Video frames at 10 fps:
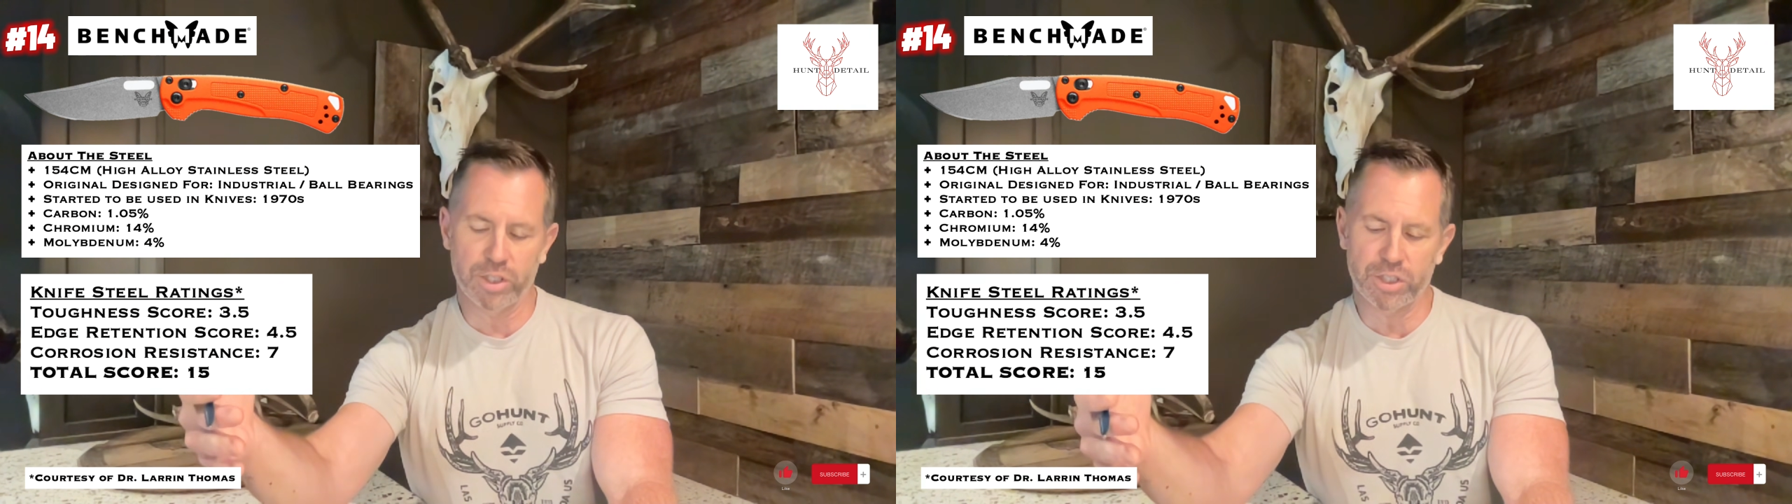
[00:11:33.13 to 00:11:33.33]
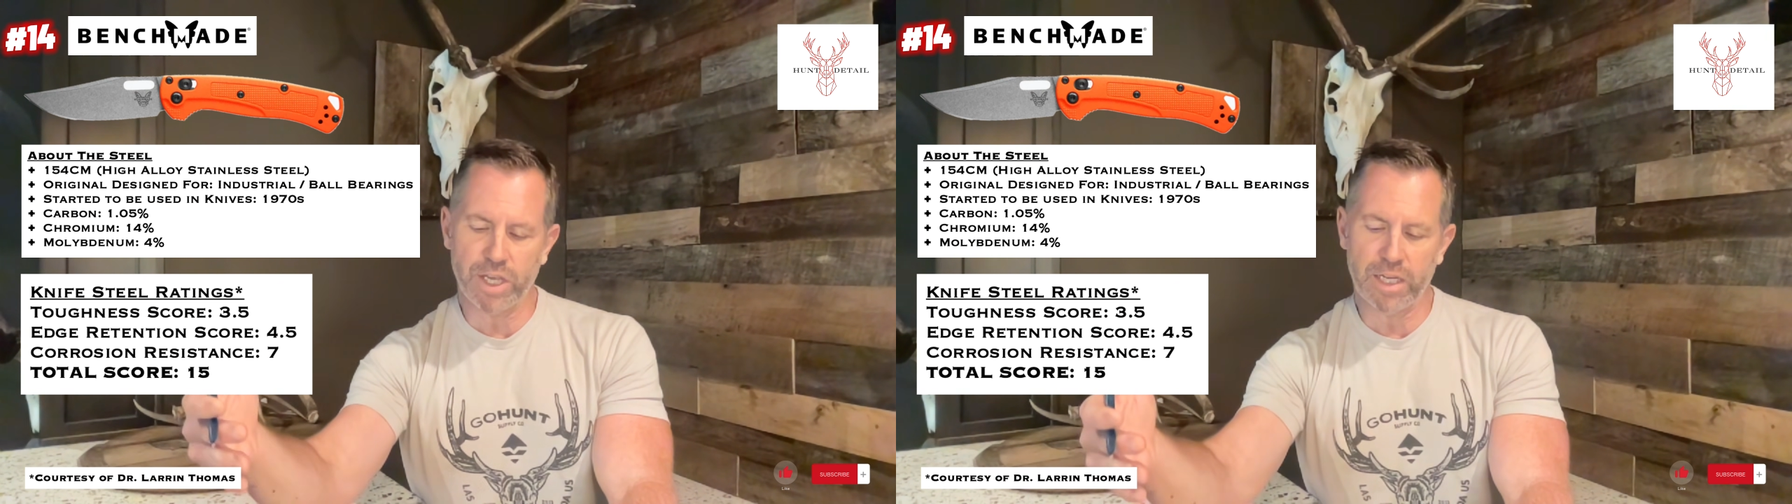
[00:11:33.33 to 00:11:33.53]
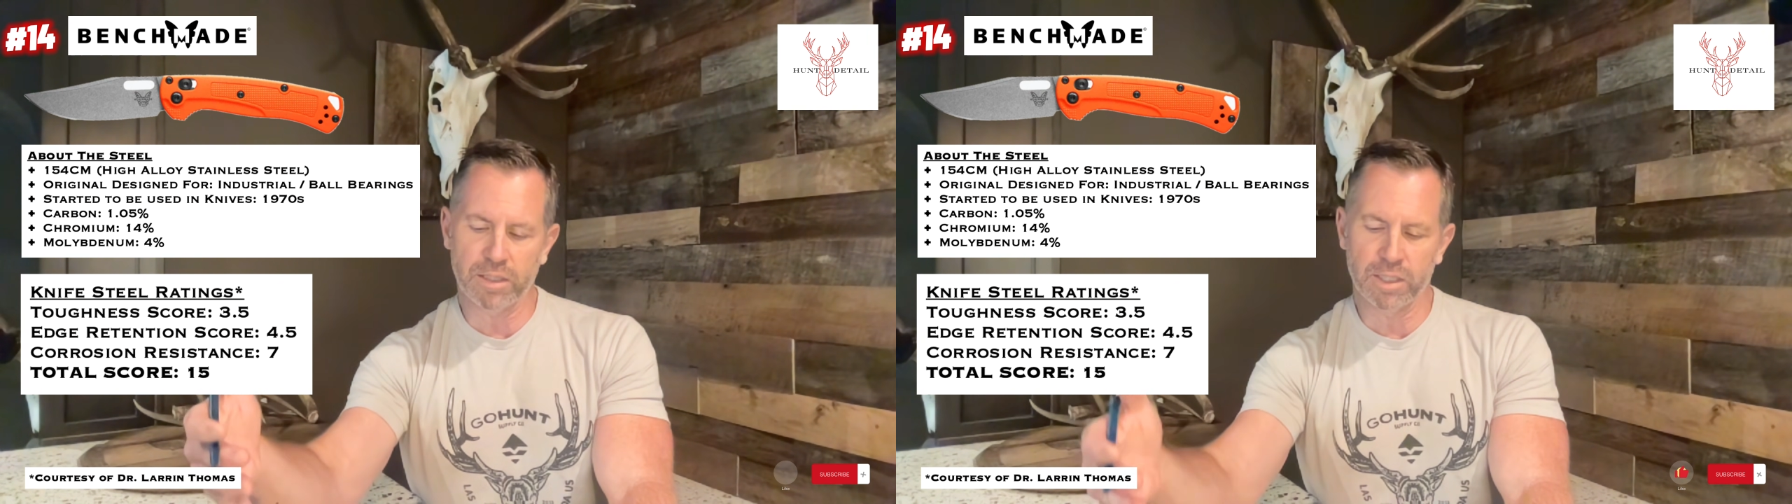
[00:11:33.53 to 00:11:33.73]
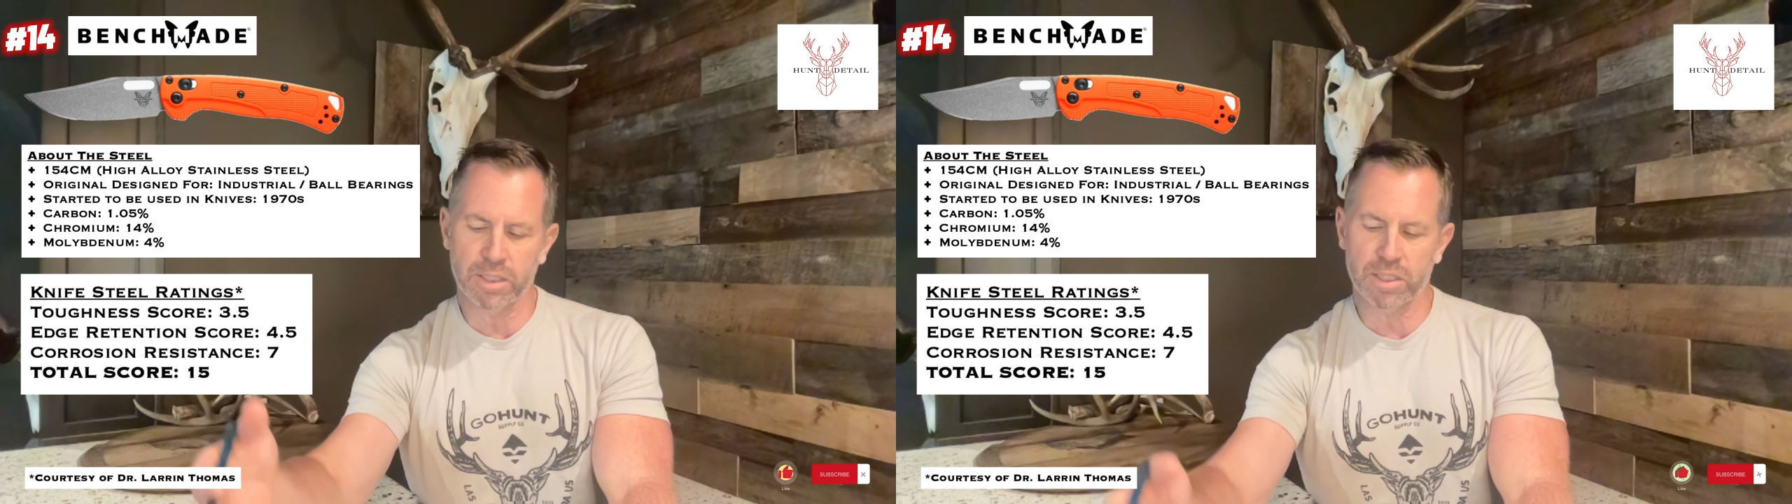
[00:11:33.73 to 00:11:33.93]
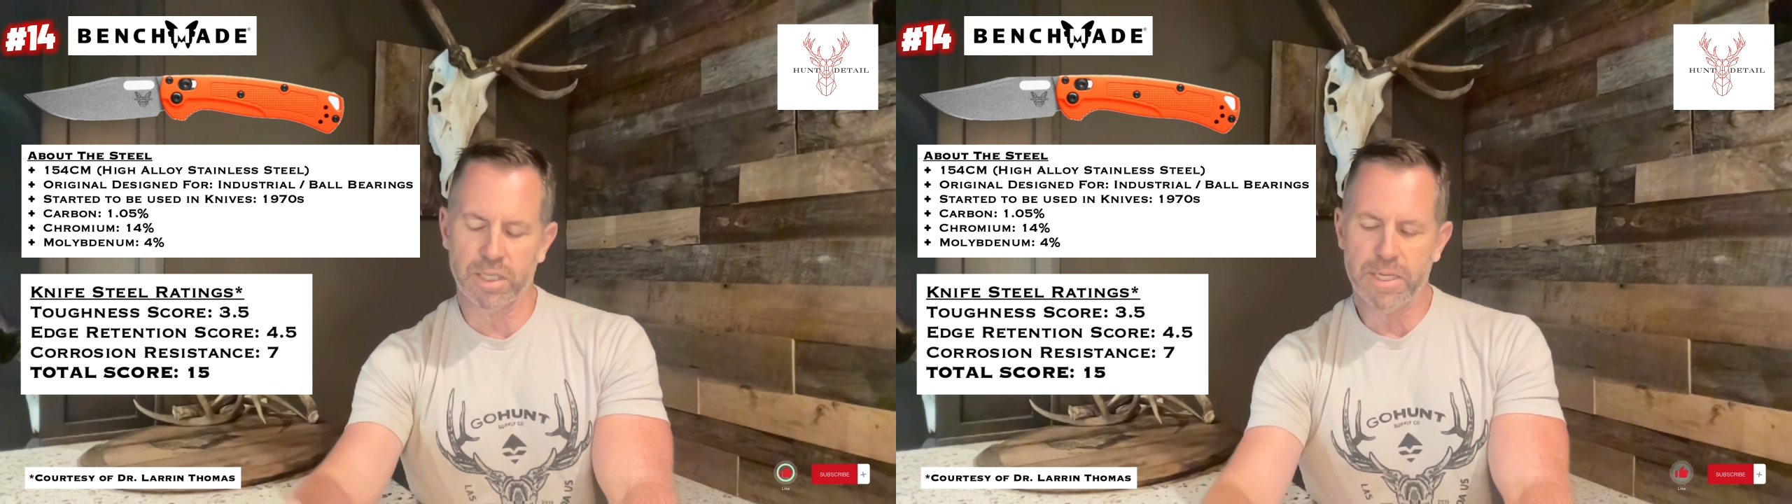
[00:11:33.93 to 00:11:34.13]

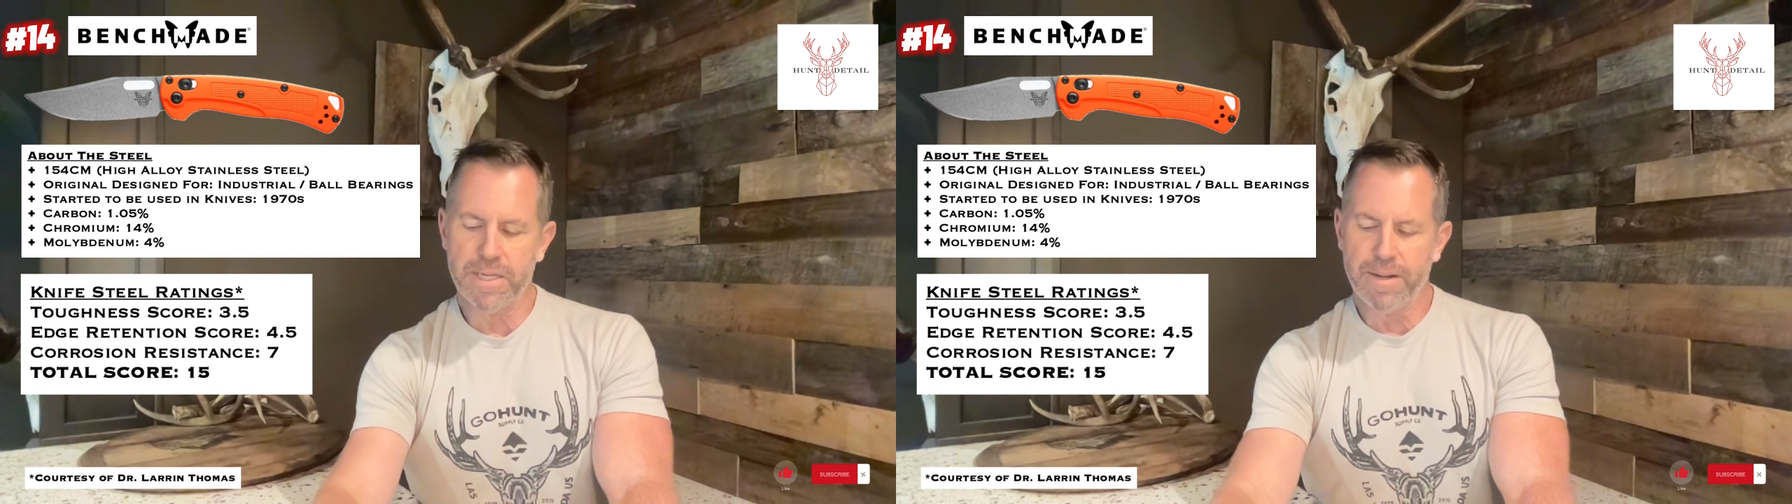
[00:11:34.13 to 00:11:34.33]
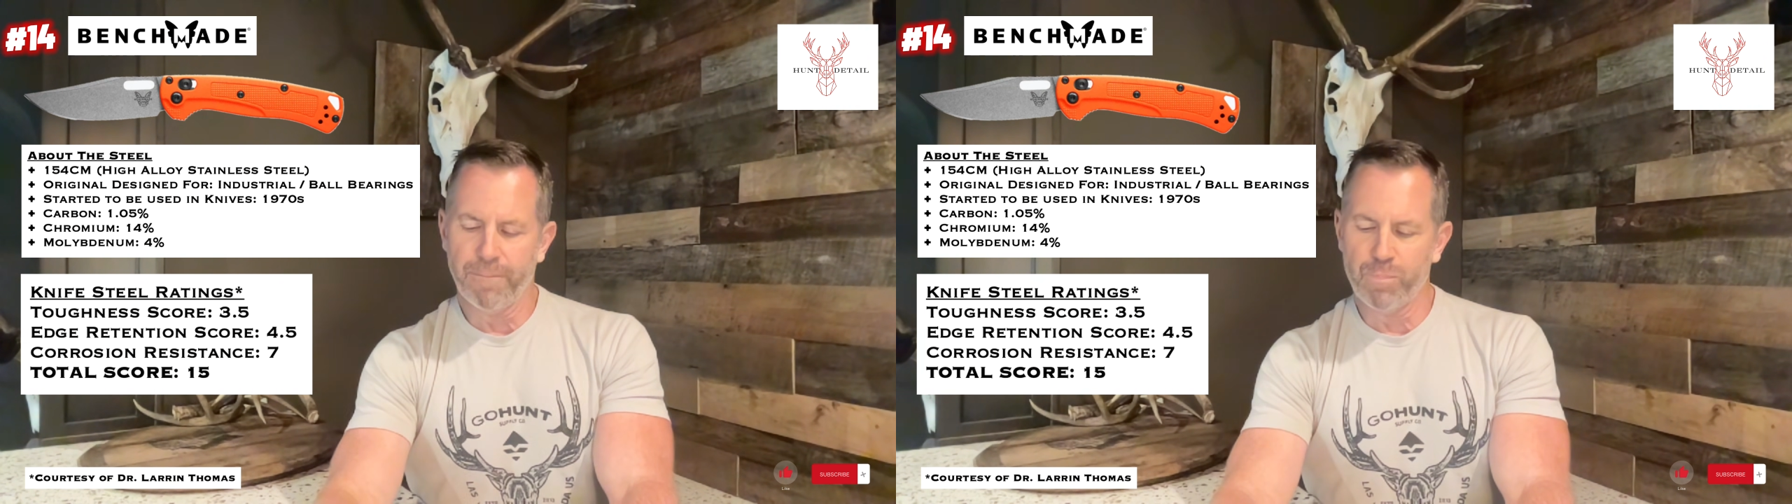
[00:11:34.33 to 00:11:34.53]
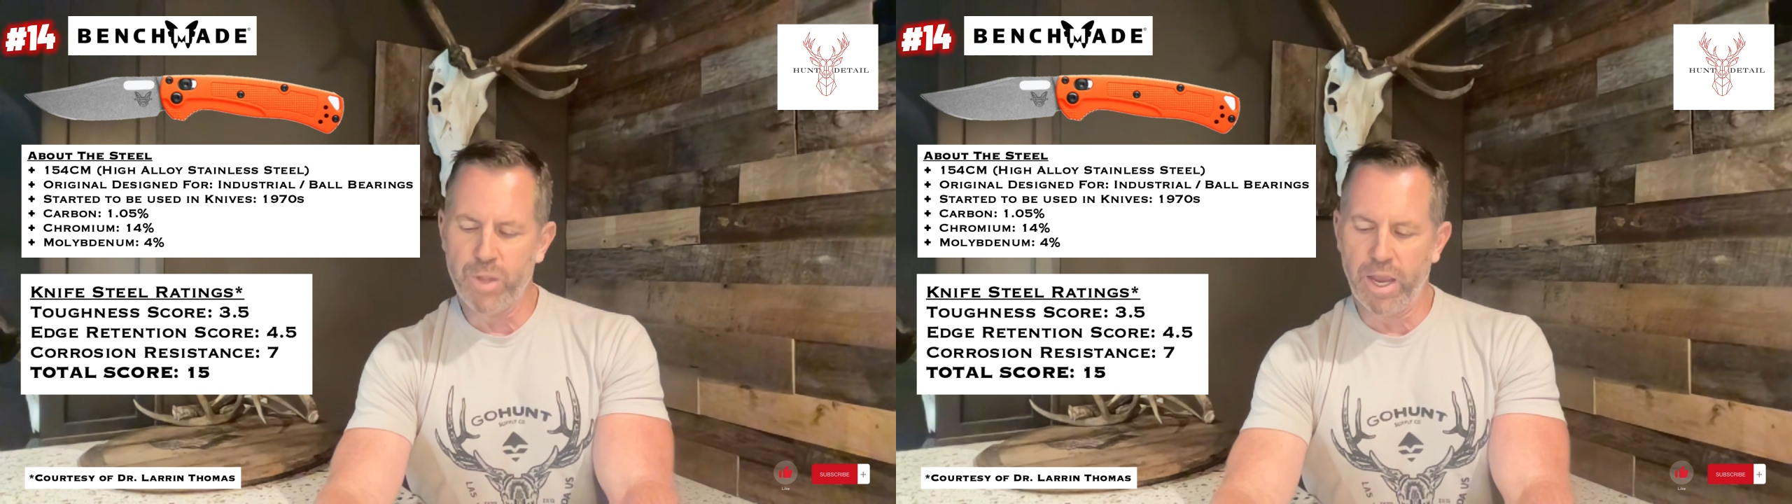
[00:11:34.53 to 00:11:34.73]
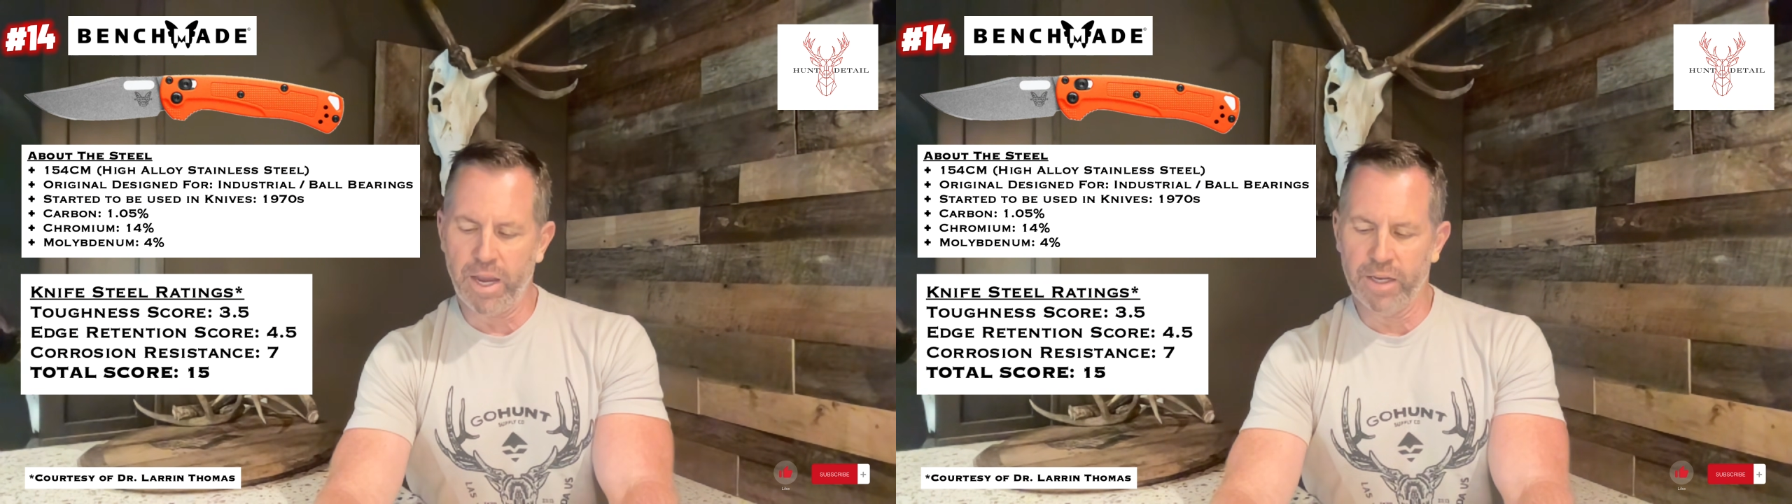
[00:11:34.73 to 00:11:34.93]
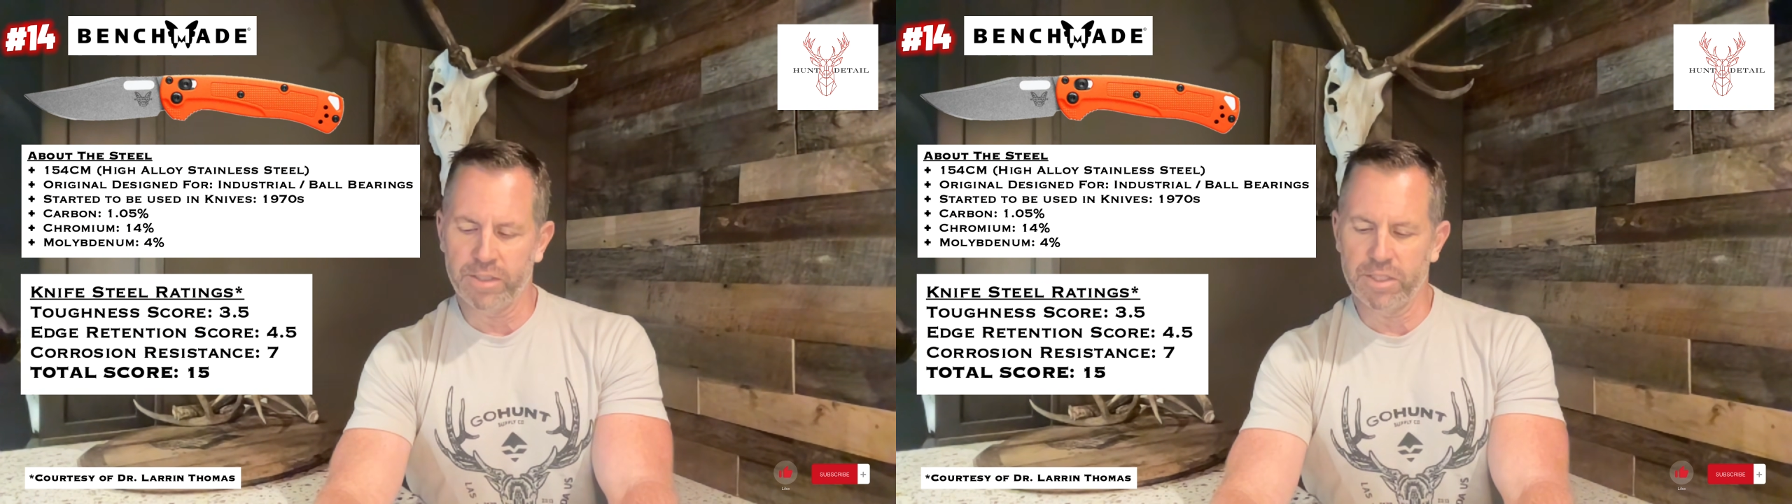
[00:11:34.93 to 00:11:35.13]
stainless,
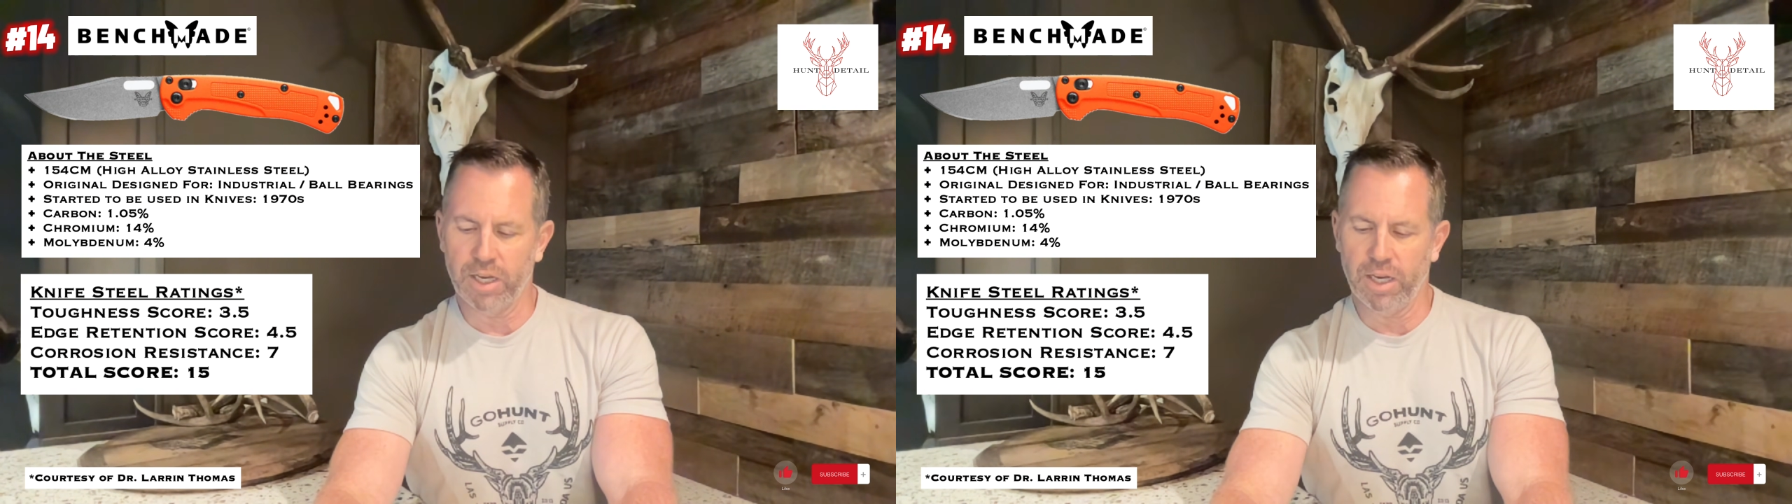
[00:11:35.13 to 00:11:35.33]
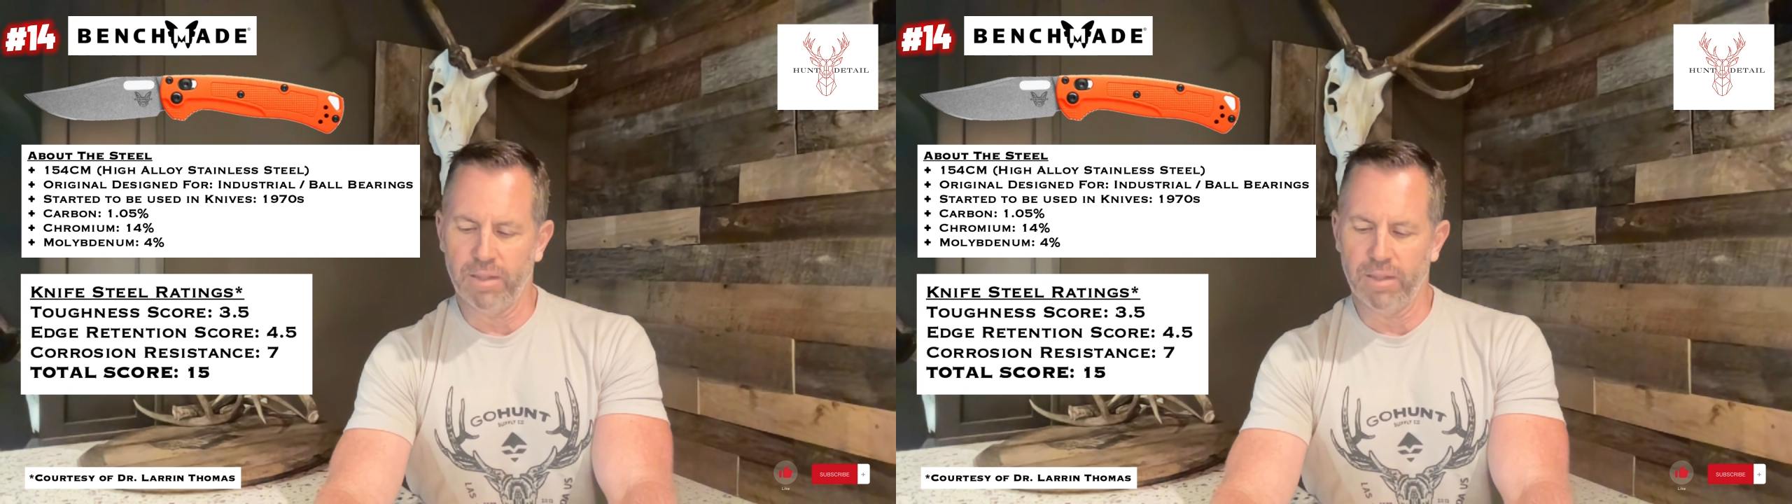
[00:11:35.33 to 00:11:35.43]
and